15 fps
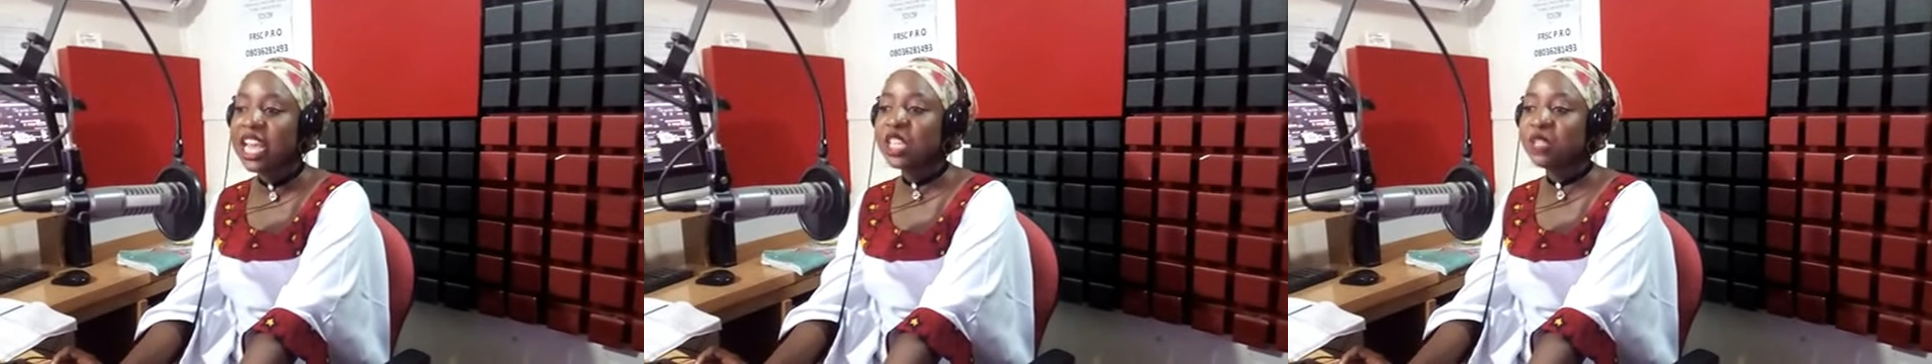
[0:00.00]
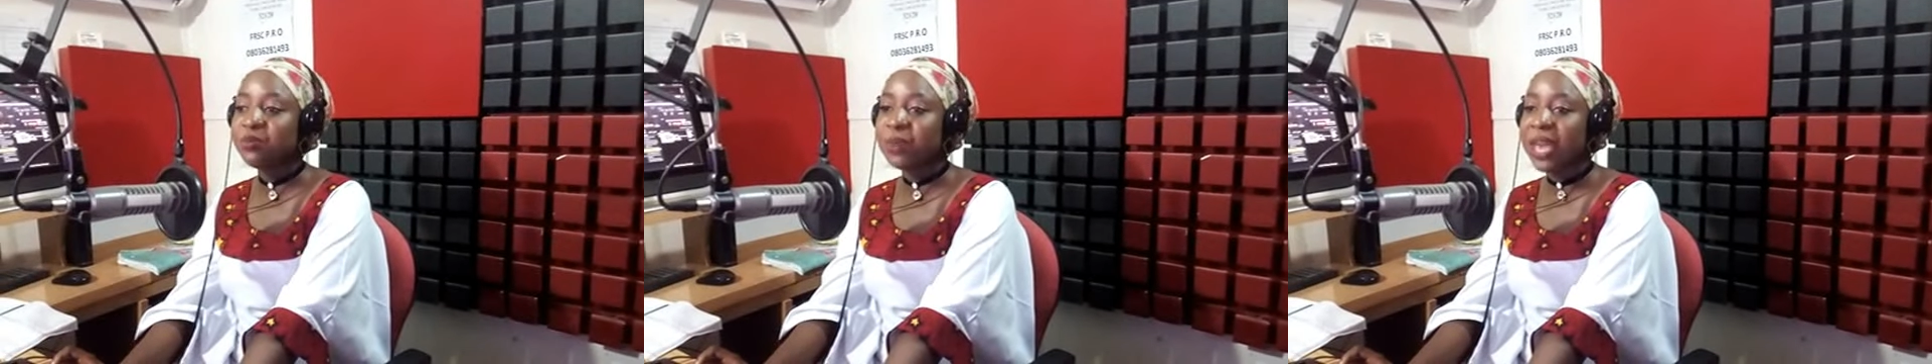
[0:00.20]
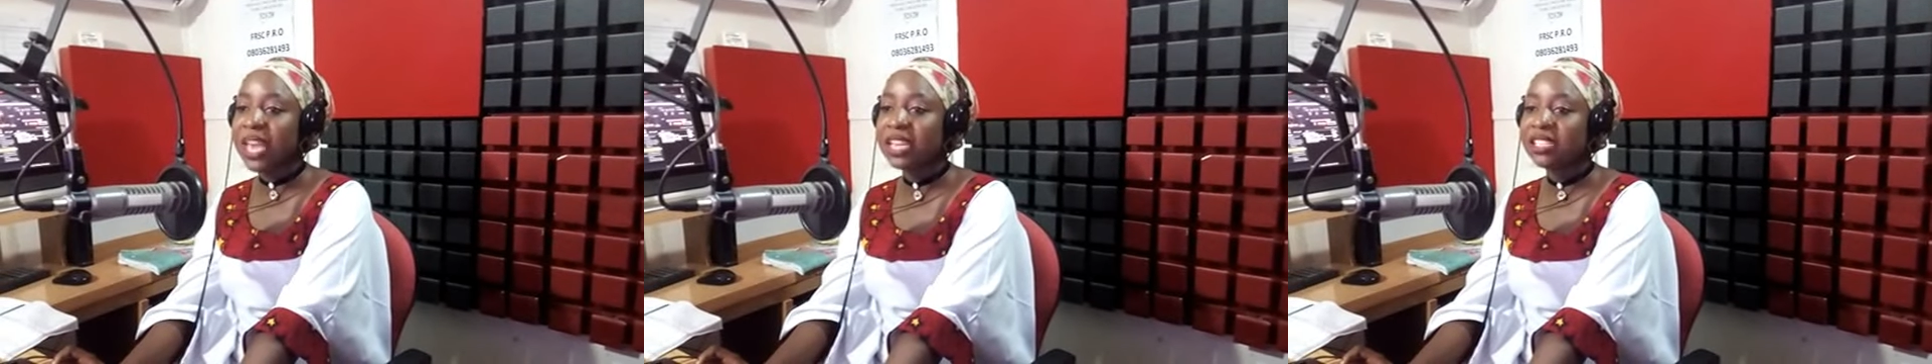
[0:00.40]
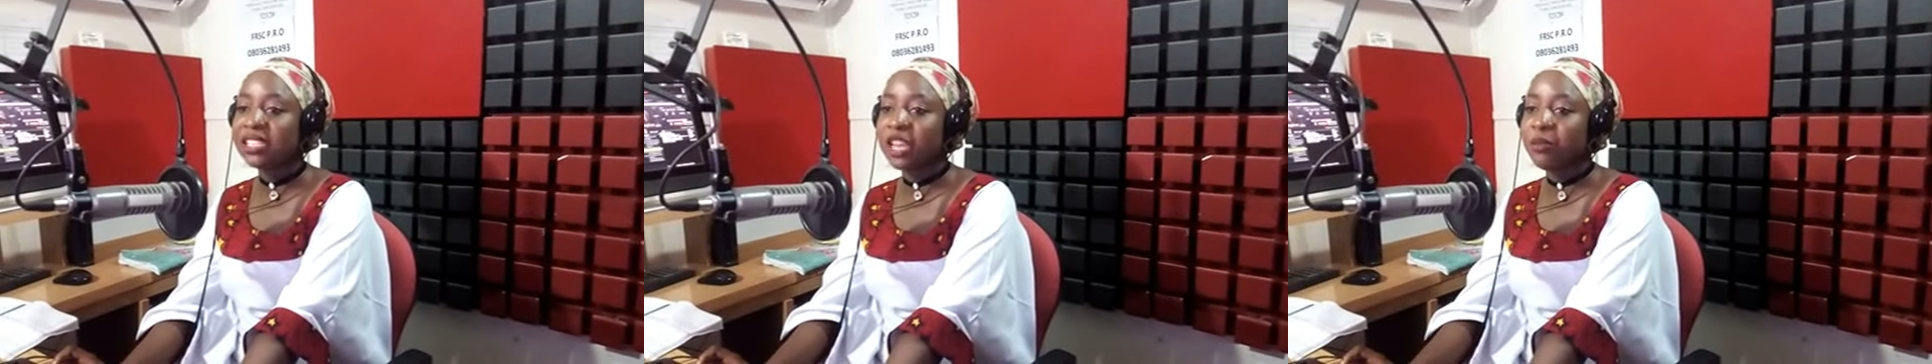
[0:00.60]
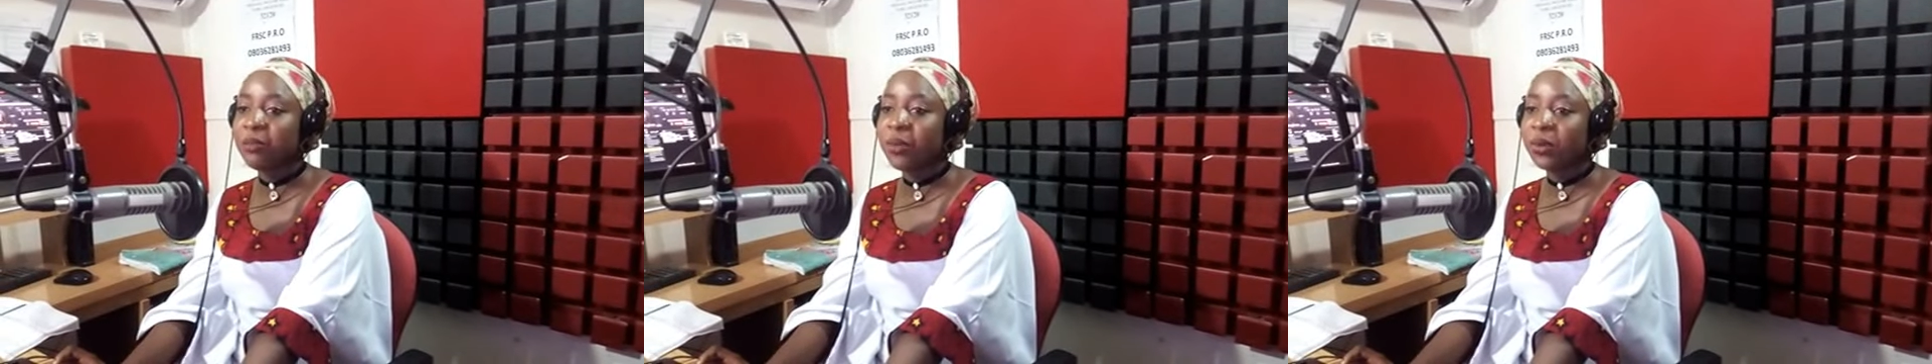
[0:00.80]
is
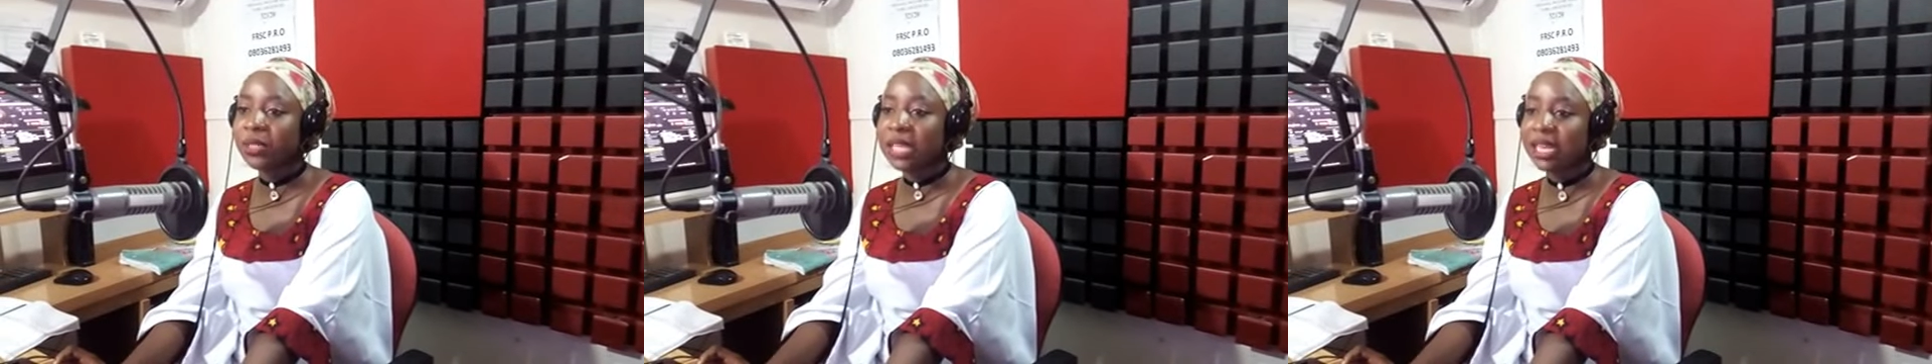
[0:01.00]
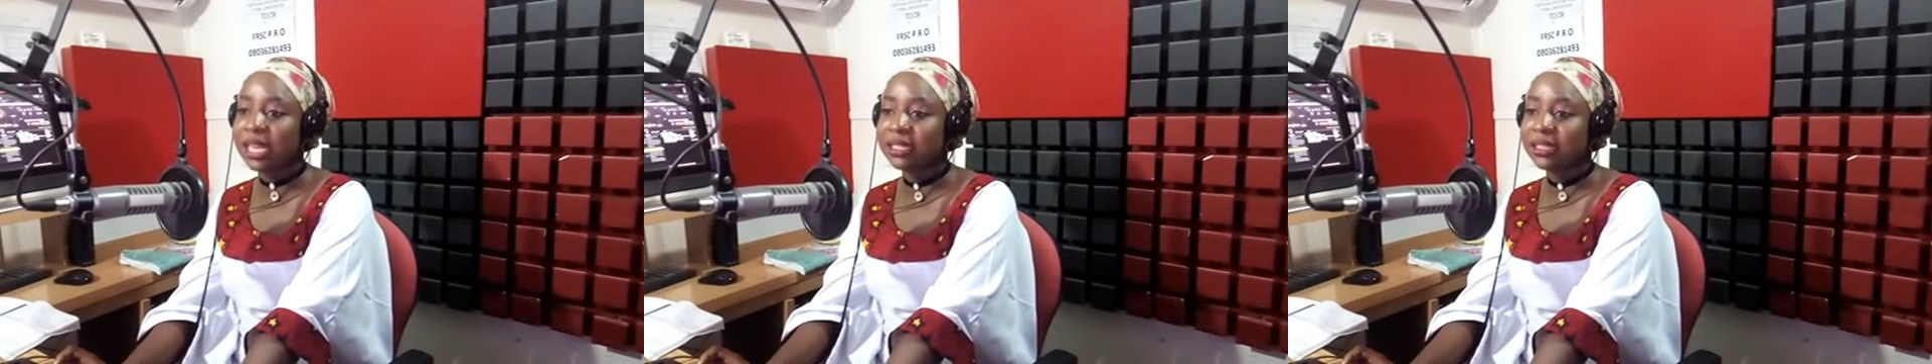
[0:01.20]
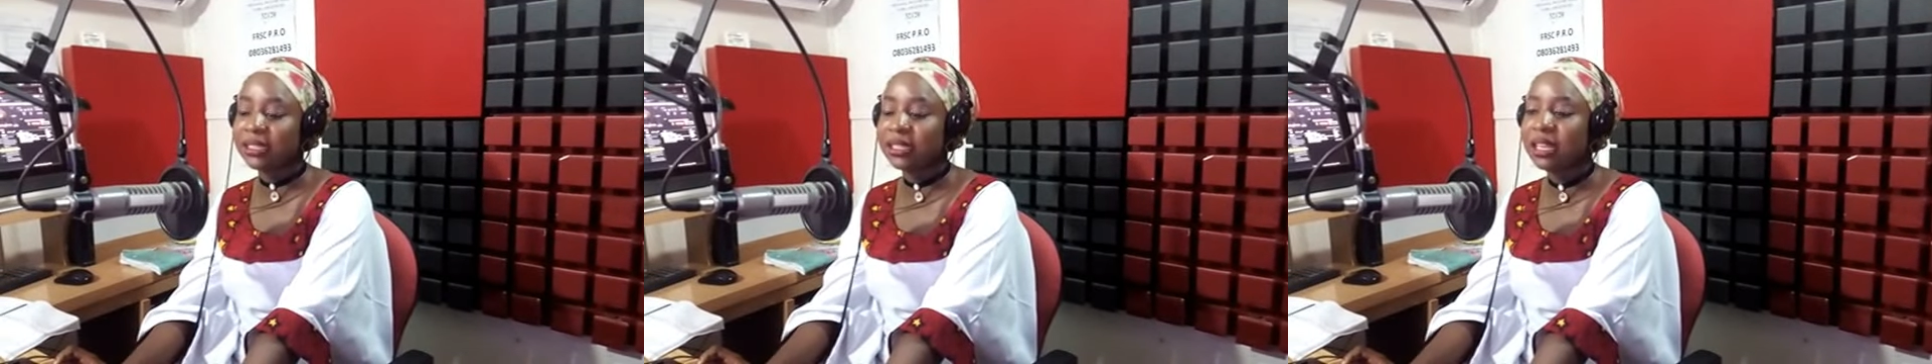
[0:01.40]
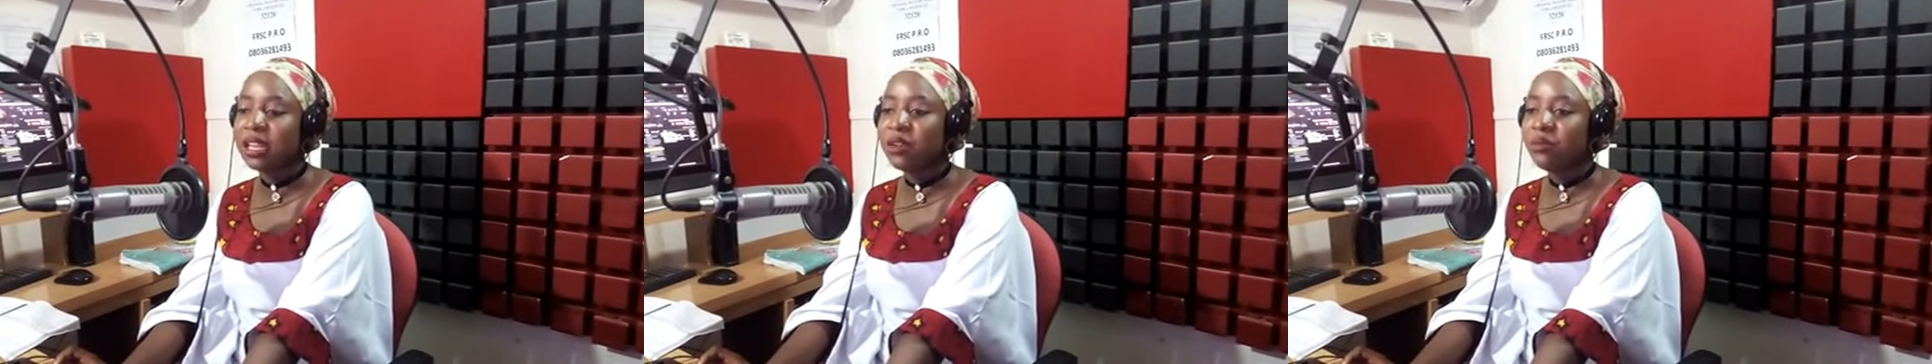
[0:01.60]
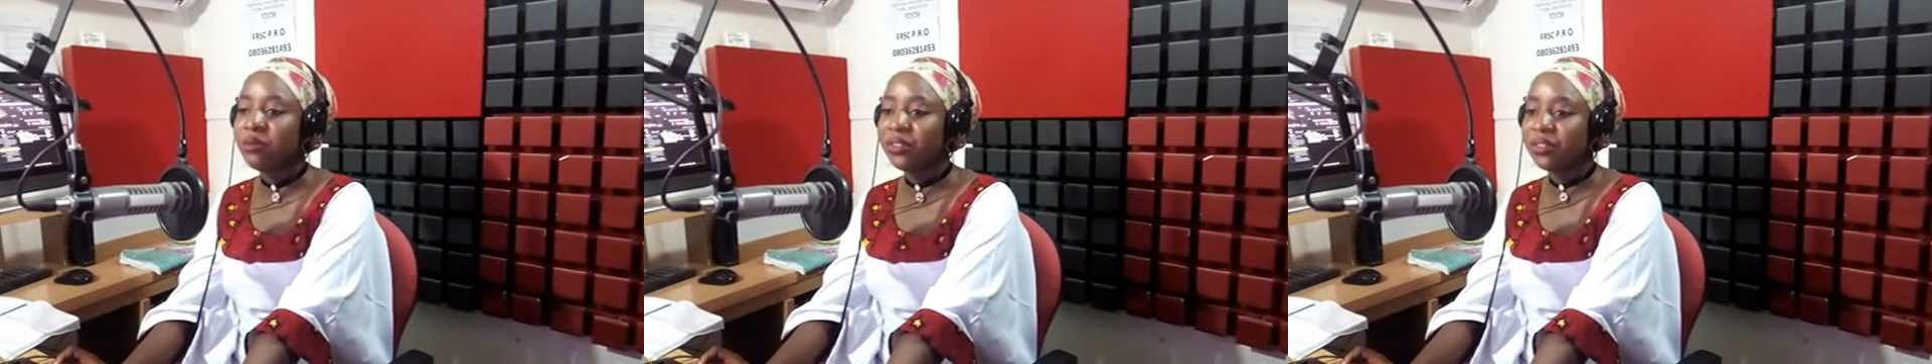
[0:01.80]
based in Port Harcourt,
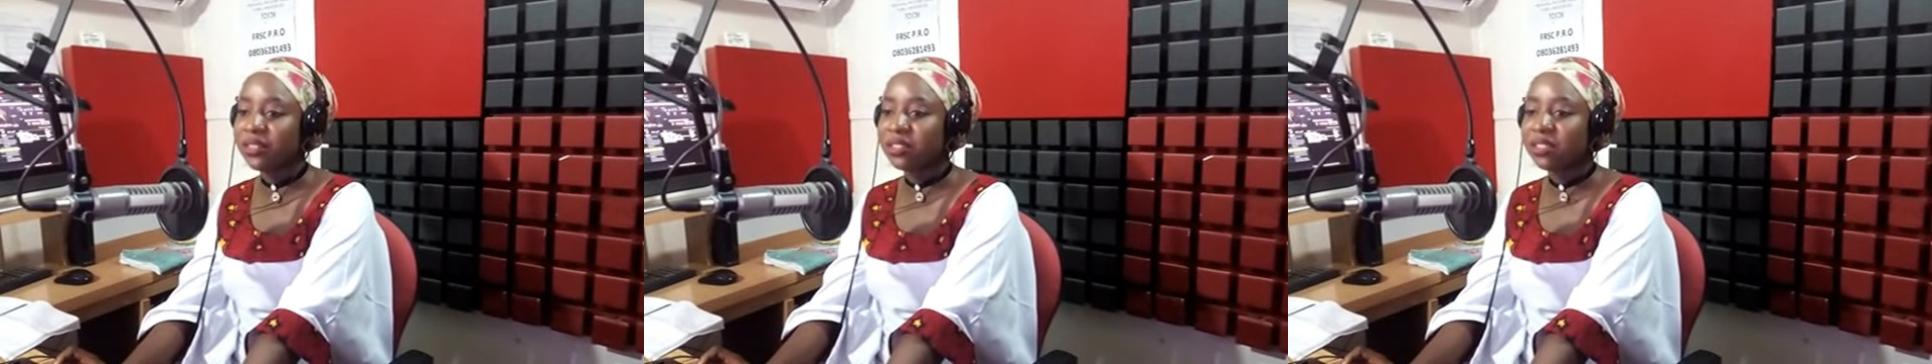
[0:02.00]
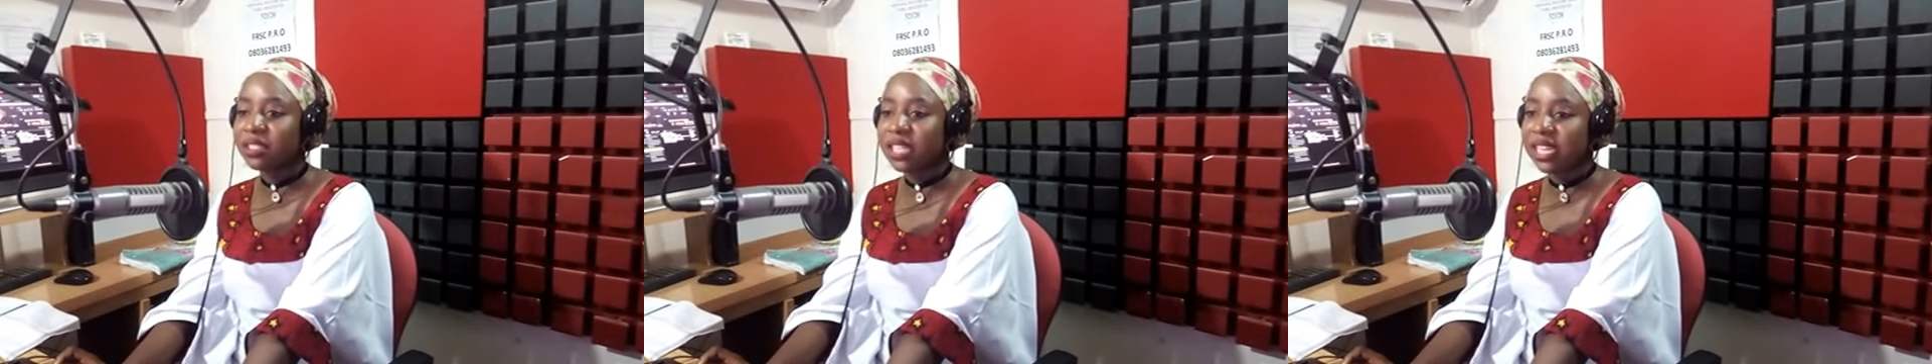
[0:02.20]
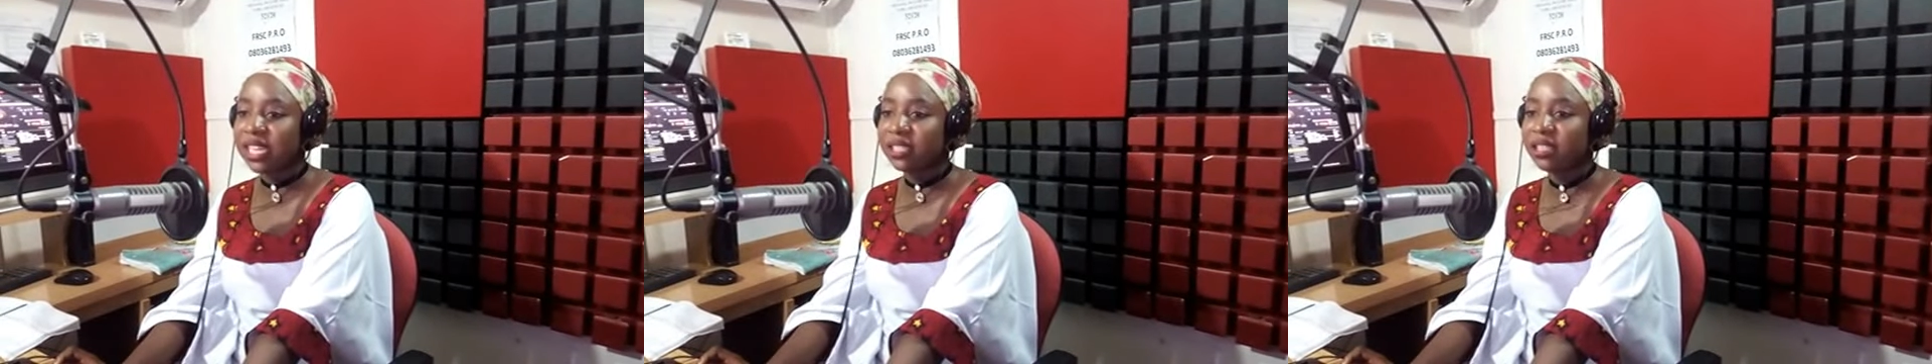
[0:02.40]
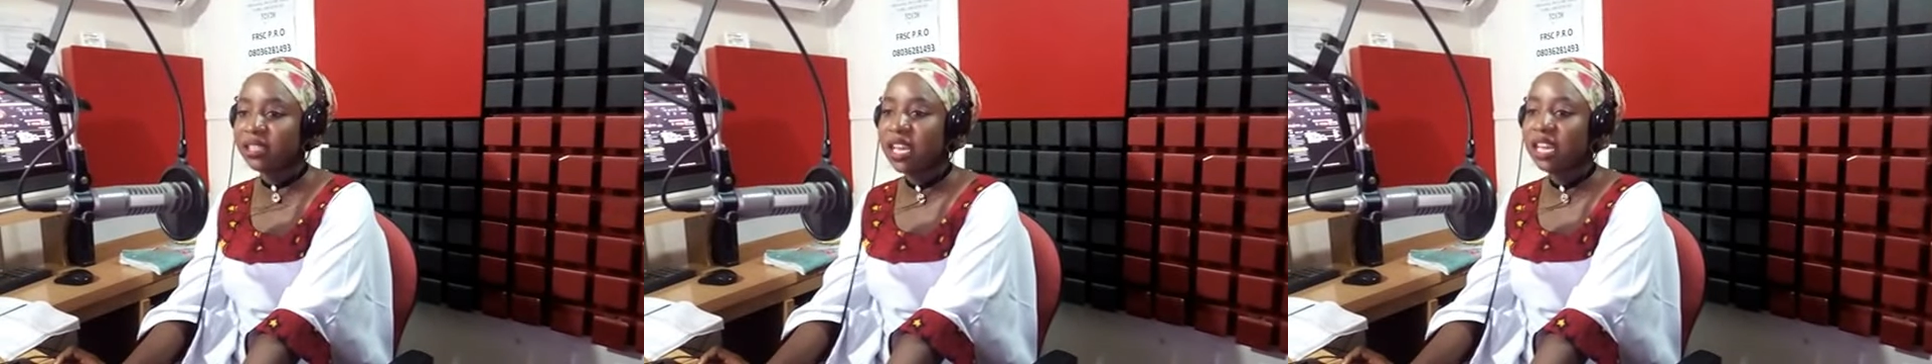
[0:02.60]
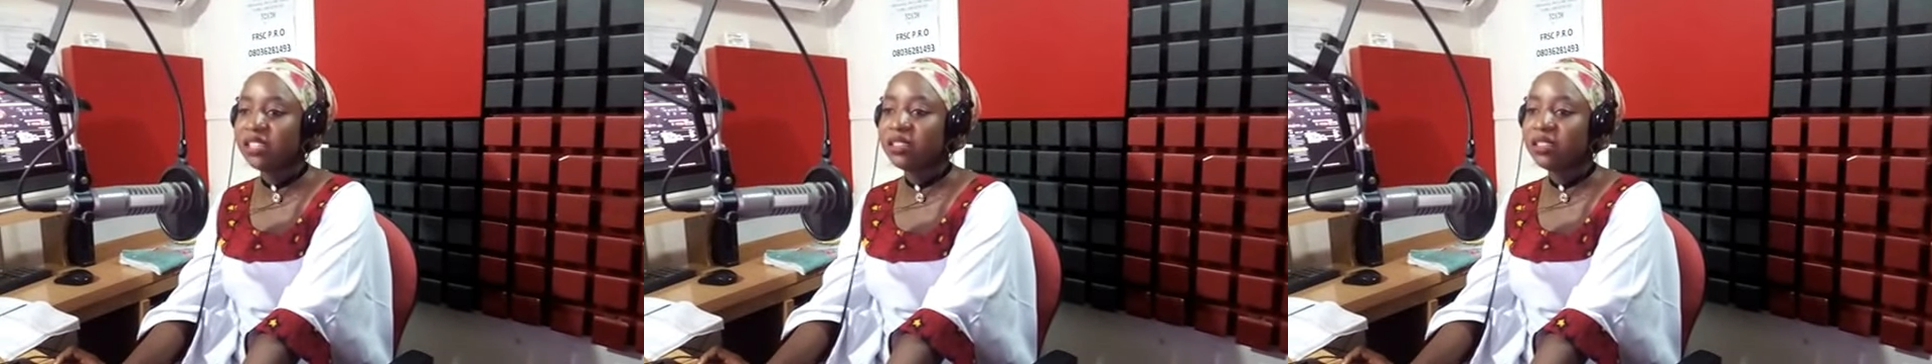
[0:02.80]
Rivers State.